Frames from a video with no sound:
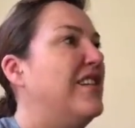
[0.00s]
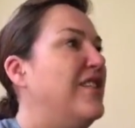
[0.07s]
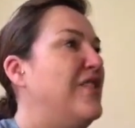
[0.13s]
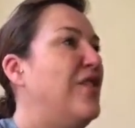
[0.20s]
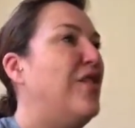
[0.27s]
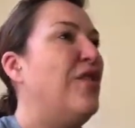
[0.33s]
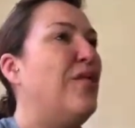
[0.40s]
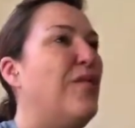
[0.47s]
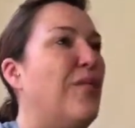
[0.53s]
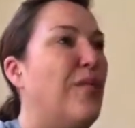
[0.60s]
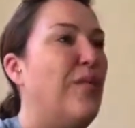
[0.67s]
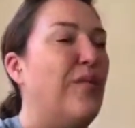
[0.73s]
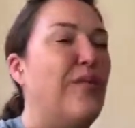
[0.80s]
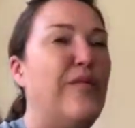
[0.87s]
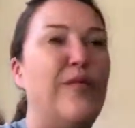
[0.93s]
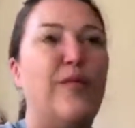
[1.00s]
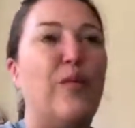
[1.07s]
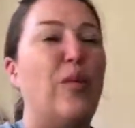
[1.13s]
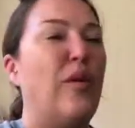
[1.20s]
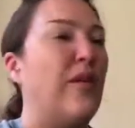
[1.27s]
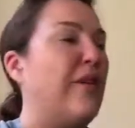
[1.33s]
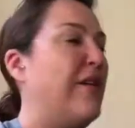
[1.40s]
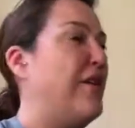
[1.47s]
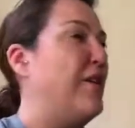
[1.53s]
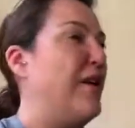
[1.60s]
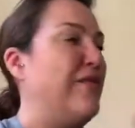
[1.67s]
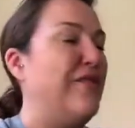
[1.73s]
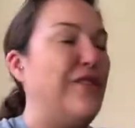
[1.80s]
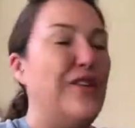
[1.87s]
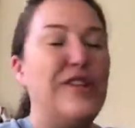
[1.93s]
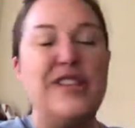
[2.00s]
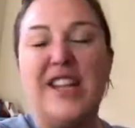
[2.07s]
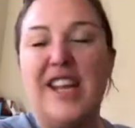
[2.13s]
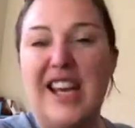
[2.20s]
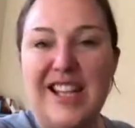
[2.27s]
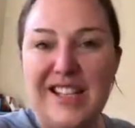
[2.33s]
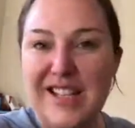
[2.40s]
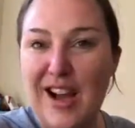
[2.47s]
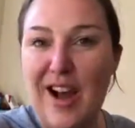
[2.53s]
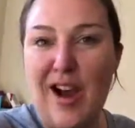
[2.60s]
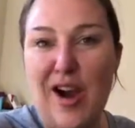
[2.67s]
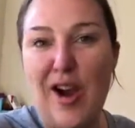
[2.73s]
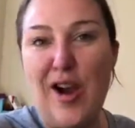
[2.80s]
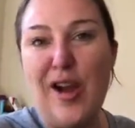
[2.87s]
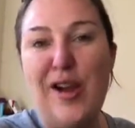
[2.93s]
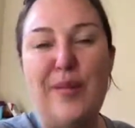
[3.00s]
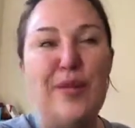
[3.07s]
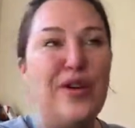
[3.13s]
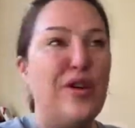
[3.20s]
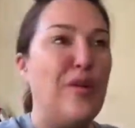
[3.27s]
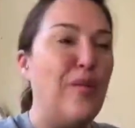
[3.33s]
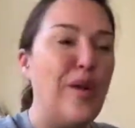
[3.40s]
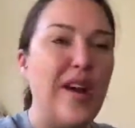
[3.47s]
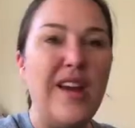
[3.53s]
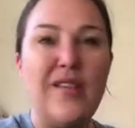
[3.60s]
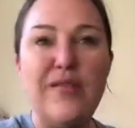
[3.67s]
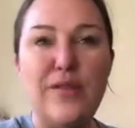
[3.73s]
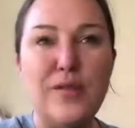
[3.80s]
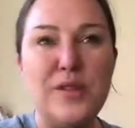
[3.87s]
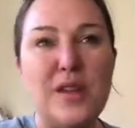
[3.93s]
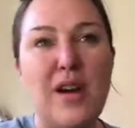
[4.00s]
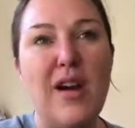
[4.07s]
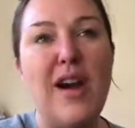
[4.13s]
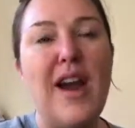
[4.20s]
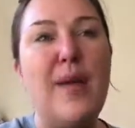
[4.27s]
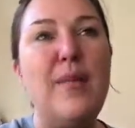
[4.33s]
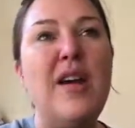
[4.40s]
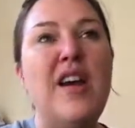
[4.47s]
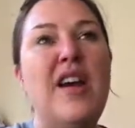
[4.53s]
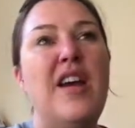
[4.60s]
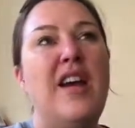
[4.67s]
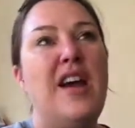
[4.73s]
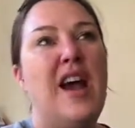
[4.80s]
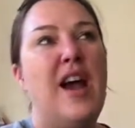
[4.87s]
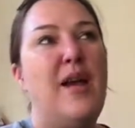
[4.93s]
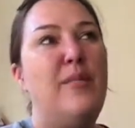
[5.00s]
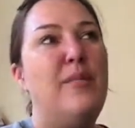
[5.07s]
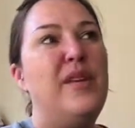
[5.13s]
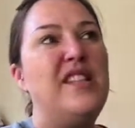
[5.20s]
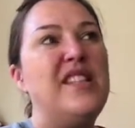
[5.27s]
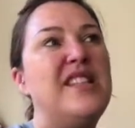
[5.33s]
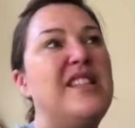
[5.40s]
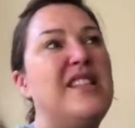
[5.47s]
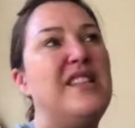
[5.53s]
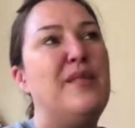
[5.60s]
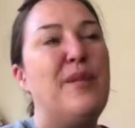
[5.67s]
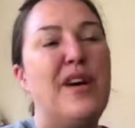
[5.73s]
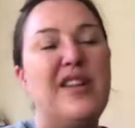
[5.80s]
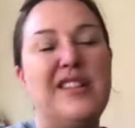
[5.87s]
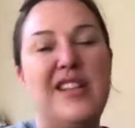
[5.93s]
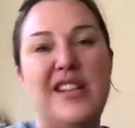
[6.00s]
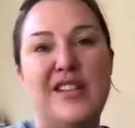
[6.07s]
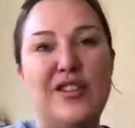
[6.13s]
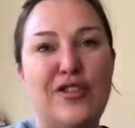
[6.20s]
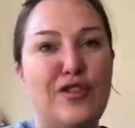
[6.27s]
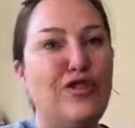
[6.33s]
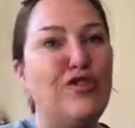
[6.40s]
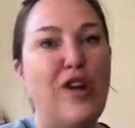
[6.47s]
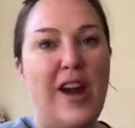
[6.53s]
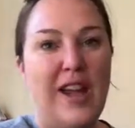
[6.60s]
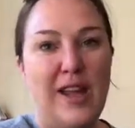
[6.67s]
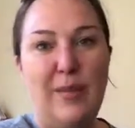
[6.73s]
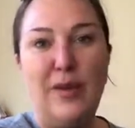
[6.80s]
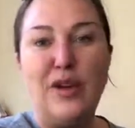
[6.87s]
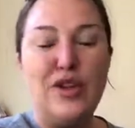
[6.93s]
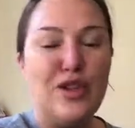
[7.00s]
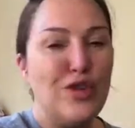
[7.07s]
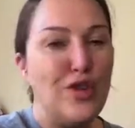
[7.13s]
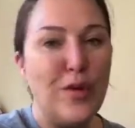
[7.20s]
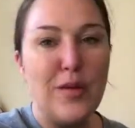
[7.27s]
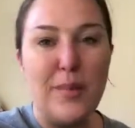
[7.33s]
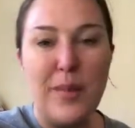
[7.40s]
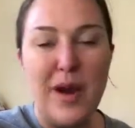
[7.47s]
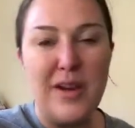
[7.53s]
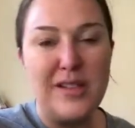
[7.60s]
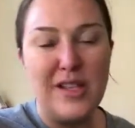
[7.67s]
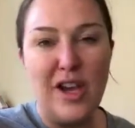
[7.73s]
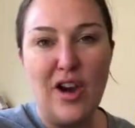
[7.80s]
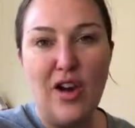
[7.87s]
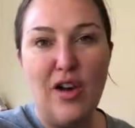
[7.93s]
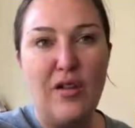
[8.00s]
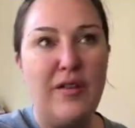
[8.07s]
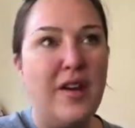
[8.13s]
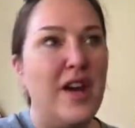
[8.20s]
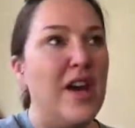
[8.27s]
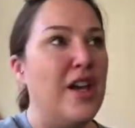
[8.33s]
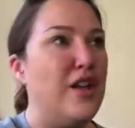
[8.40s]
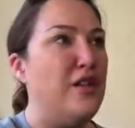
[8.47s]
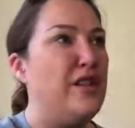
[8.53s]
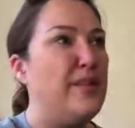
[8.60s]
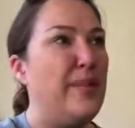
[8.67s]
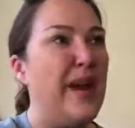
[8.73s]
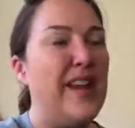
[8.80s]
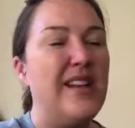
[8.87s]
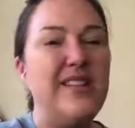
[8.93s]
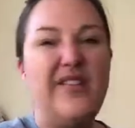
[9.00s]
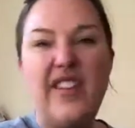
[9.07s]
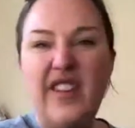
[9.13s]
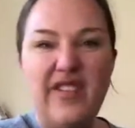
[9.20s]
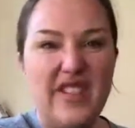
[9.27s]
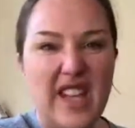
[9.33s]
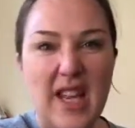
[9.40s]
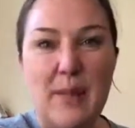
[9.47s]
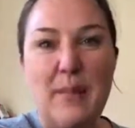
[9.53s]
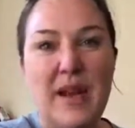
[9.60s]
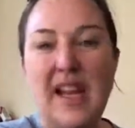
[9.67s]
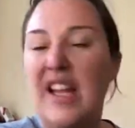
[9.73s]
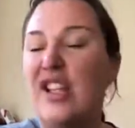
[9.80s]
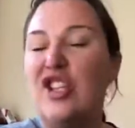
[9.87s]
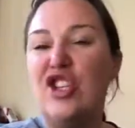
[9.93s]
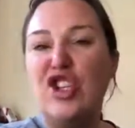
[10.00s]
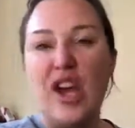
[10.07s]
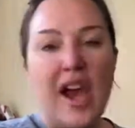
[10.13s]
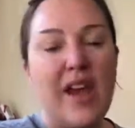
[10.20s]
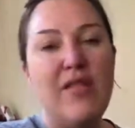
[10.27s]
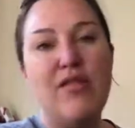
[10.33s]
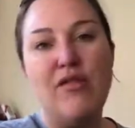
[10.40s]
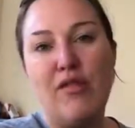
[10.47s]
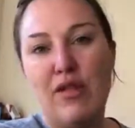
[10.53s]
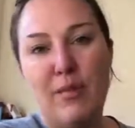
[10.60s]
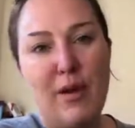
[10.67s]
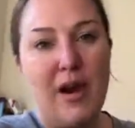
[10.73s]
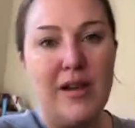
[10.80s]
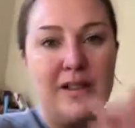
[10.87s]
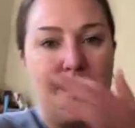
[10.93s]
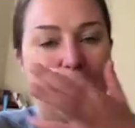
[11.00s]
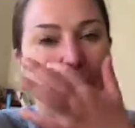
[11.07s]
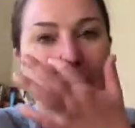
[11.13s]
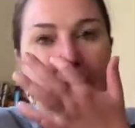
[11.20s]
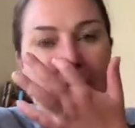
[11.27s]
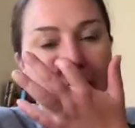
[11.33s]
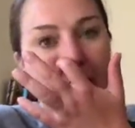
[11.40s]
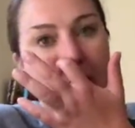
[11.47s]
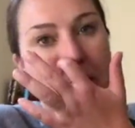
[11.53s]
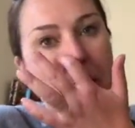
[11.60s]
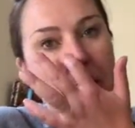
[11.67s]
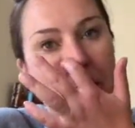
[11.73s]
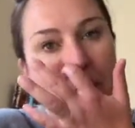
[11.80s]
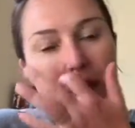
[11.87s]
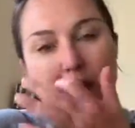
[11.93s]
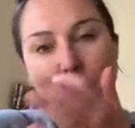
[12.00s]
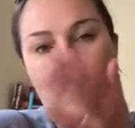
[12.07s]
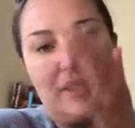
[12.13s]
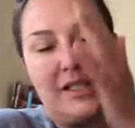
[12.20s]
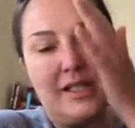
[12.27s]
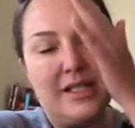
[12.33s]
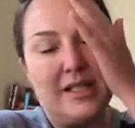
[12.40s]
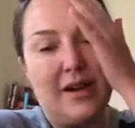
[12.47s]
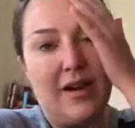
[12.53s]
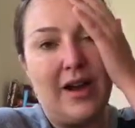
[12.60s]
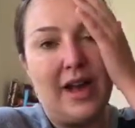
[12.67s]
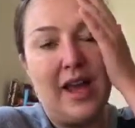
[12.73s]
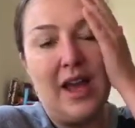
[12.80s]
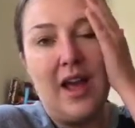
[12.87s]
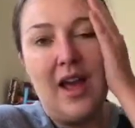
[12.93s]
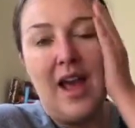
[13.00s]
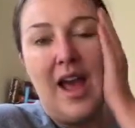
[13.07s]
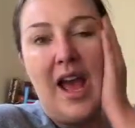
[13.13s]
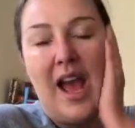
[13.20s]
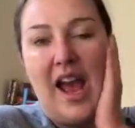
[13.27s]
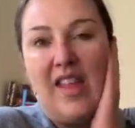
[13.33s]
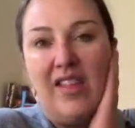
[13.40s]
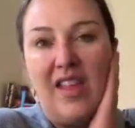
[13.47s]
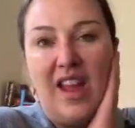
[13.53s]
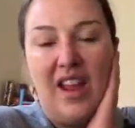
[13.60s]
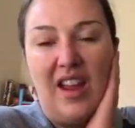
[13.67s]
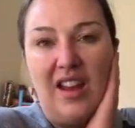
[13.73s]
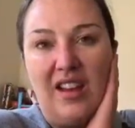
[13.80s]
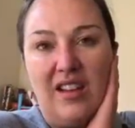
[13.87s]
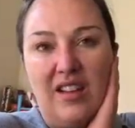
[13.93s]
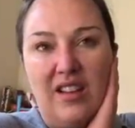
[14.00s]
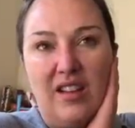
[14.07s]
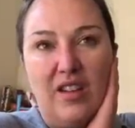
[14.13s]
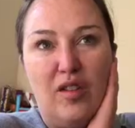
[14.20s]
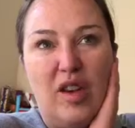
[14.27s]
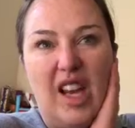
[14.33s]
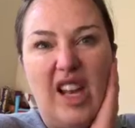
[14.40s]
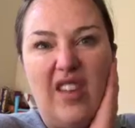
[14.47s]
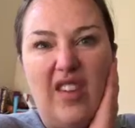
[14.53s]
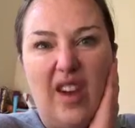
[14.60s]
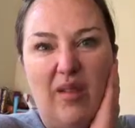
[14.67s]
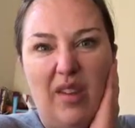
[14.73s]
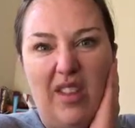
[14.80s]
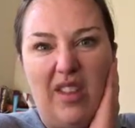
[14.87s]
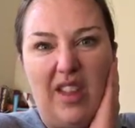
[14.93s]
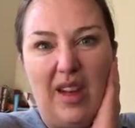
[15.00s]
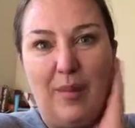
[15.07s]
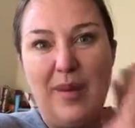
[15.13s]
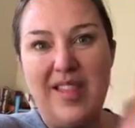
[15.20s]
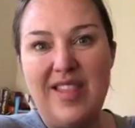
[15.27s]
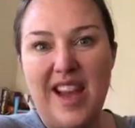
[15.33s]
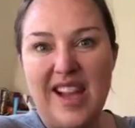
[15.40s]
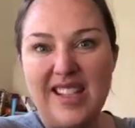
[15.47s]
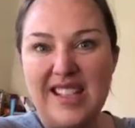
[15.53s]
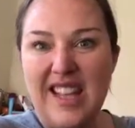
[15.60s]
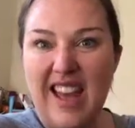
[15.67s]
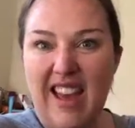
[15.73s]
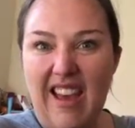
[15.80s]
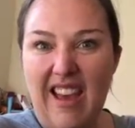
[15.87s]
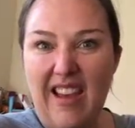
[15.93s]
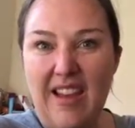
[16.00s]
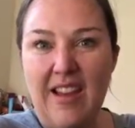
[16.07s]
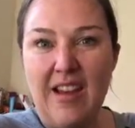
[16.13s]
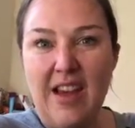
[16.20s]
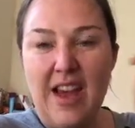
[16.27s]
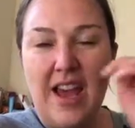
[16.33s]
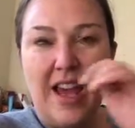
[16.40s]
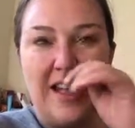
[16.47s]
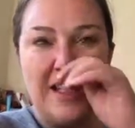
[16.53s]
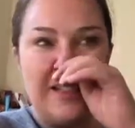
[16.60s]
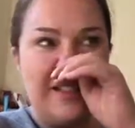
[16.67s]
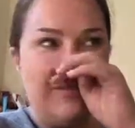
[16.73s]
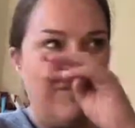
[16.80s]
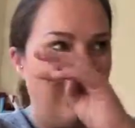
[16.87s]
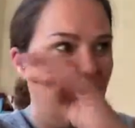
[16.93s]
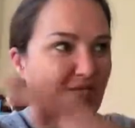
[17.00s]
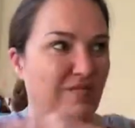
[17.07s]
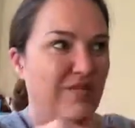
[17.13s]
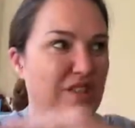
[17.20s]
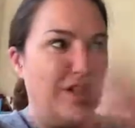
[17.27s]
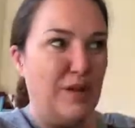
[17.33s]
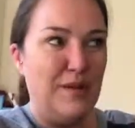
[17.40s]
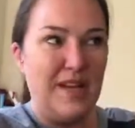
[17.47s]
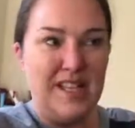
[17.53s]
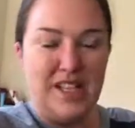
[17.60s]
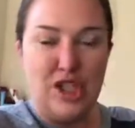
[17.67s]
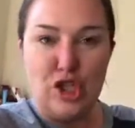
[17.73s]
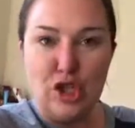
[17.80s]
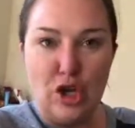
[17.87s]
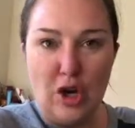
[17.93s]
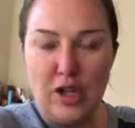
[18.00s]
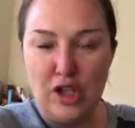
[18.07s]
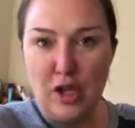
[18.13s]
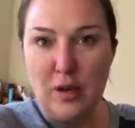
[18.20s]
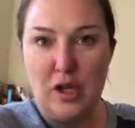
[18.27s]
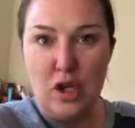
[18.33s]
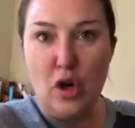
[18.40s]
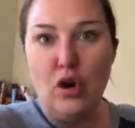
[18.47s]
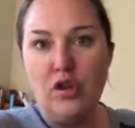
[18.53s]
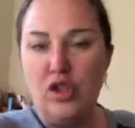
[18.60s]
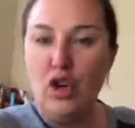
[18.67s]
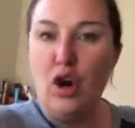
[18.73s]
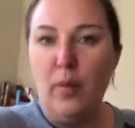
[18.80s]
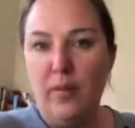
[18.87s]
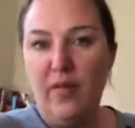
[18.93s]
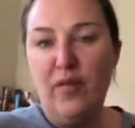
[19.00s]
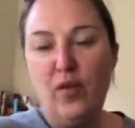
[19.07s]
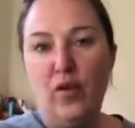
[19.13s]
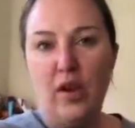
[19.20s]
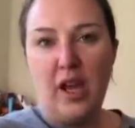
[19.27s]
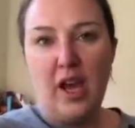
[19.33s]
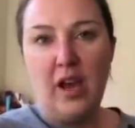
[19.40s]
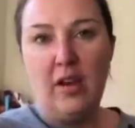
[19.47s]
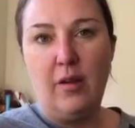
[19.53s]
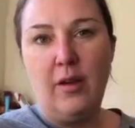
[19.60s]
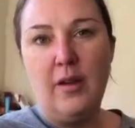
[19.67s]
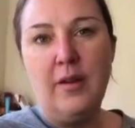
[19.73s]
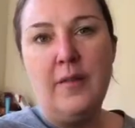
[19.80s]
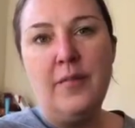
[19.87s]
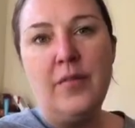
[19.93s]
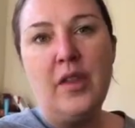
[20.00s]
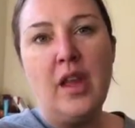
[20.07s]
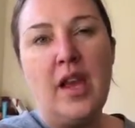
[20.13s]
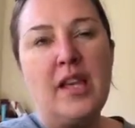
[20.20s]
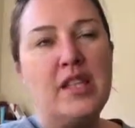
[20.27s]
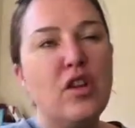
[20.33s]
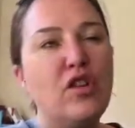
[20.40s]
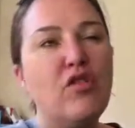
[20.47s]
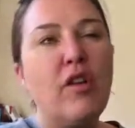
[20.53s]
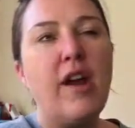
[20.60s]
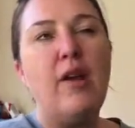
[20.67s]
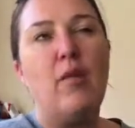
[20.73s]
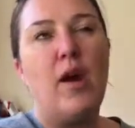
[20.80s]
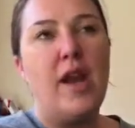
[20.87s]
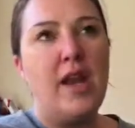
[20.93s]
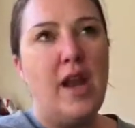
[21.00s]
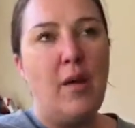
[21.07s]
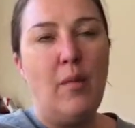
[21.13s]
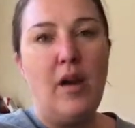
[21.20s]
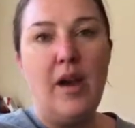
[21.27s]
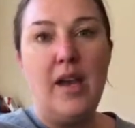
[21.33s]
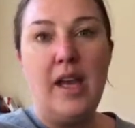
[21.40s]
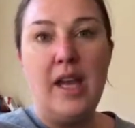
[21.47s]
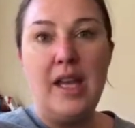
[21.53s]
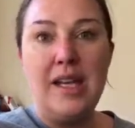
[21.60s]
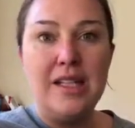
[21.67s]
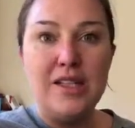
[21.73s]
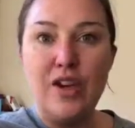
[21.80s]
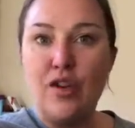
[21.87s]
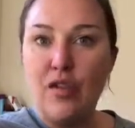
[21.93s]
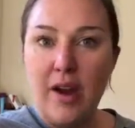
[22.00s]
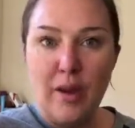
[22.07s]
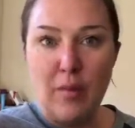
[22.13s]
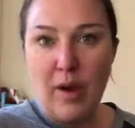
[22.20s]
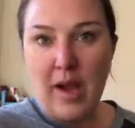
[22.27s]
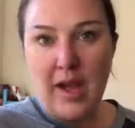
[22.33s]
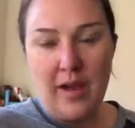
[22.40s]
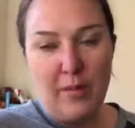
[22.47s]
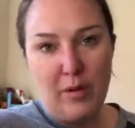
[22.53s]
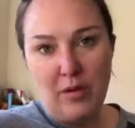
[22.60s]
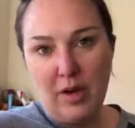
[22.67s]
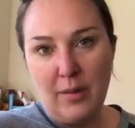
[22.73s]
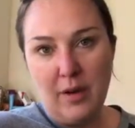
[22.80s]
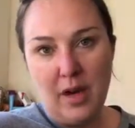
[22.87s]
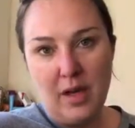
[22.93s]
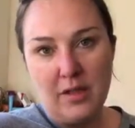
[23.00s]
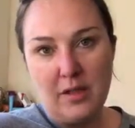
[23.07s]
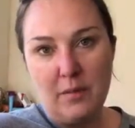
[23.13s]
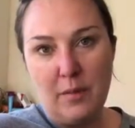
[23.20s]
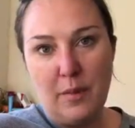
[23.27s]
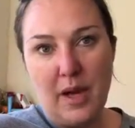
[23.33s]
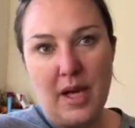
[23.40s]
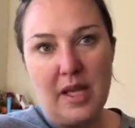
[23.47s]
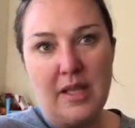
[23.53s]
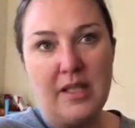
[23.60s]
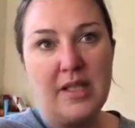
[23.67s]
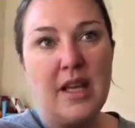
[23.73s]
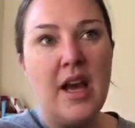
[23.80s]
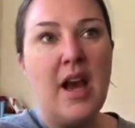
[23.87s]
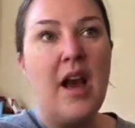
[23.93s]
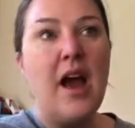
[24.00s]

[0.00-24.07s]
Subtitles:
you have lots of kids at home or you're working full time, businesses in a baskets are great because you drop the basket off, you spend 15 minutes chatting through the basket and letting them know what's inside it, and then you leave it with them, and that's it. It's doing your job for you. It's a great way of networking. It's a great way of building up a customer base.